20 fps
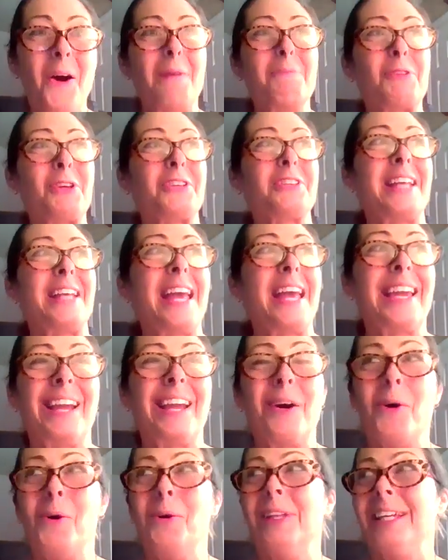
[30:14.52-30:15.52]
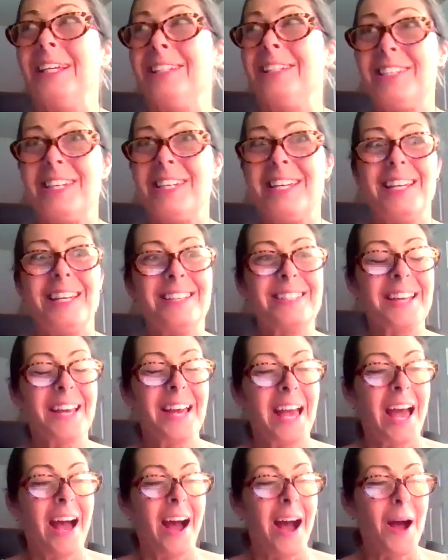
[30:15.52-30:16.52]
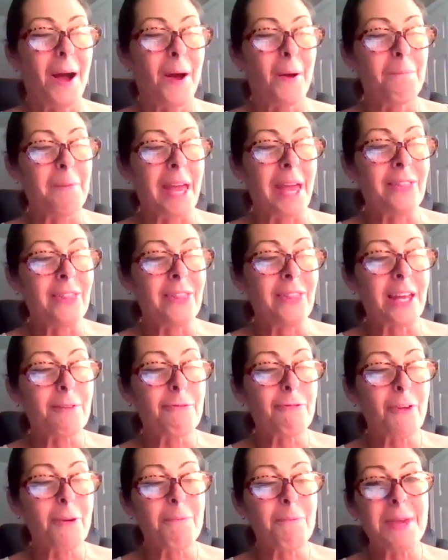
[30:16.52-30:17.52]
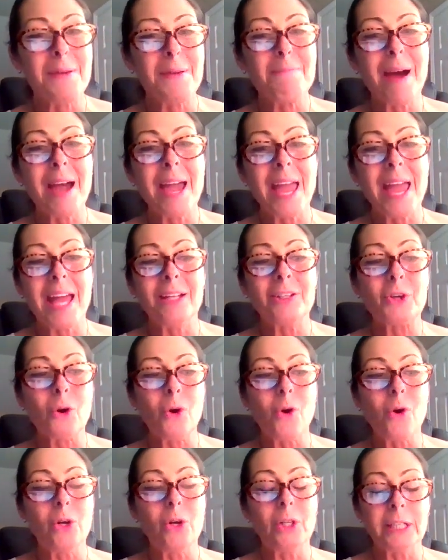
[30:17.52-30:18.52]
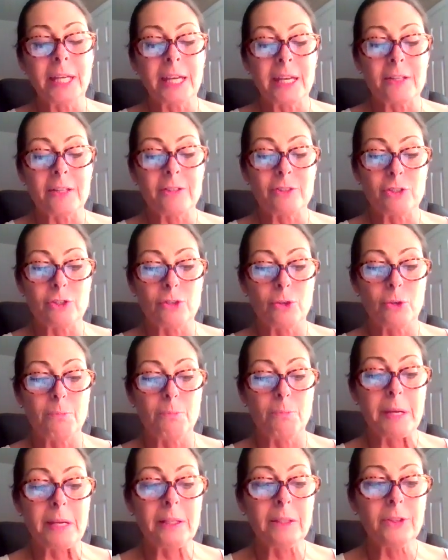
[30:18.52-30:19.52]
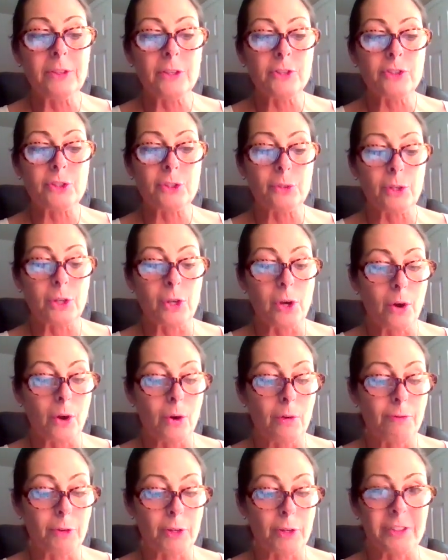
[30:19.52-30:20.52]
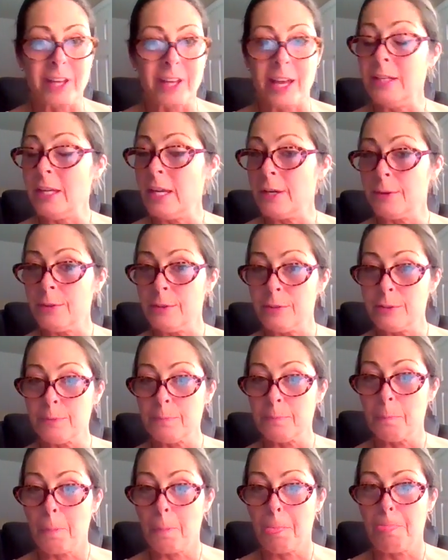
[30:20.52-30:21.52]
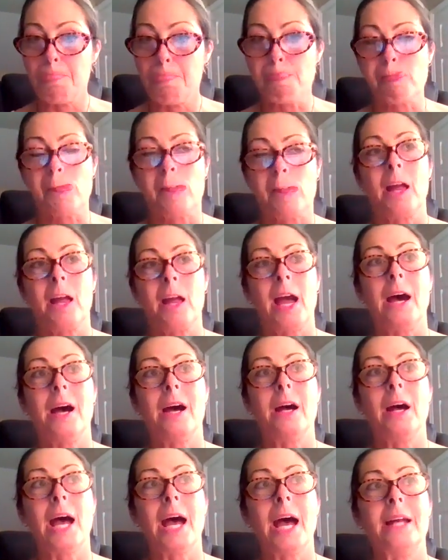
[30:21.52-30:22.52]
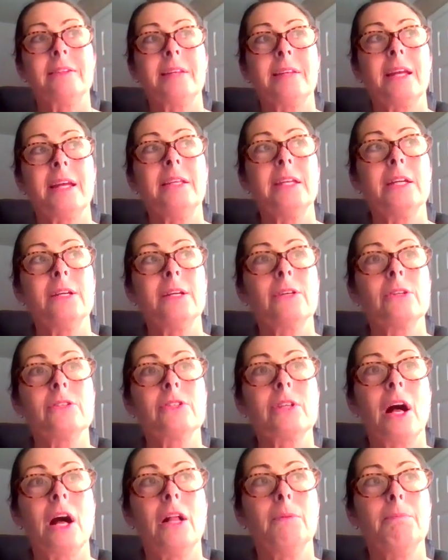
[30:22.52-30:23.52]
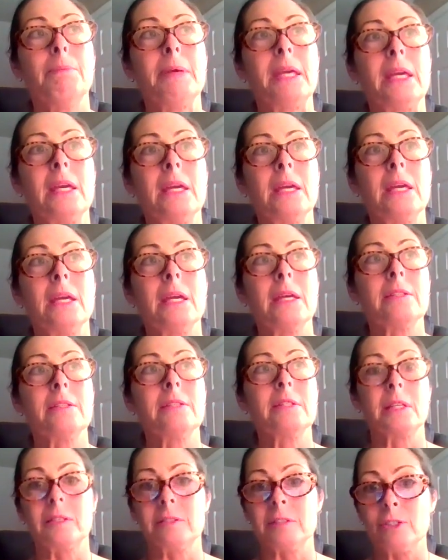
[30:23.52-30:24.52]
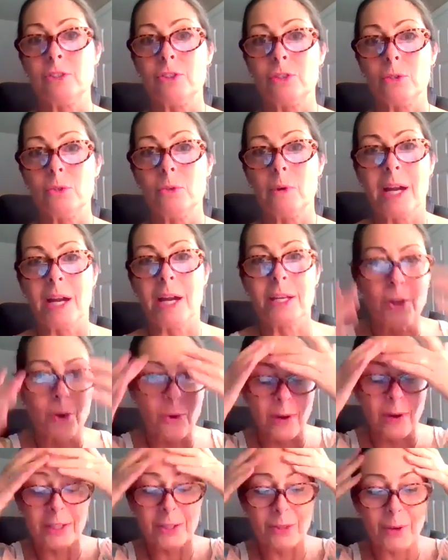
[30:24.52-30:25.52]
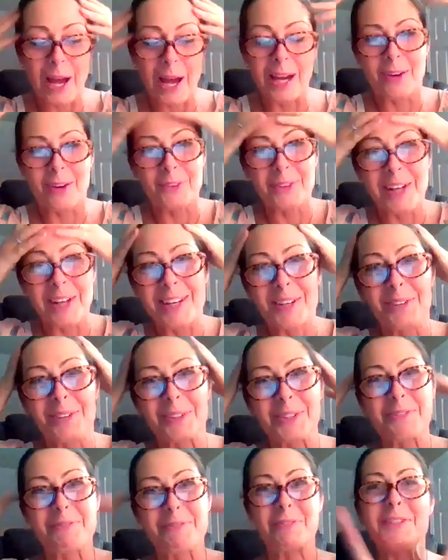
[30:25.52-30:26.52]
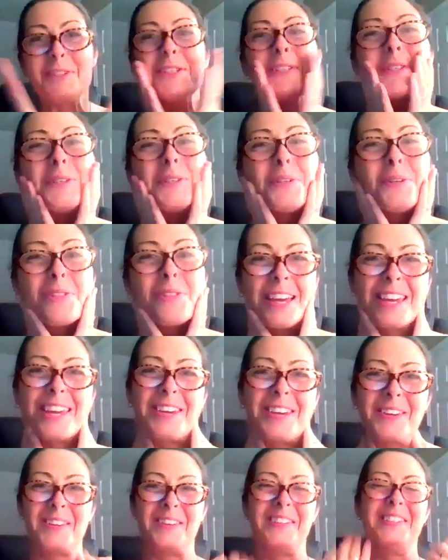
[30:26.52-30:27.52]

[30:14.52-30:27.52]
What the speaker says: I'm just thinking, holy geez. And then for me, my end goal is to build the studio for 10 years. At 10 years, I'll be 62. I don't look 52. Thank you.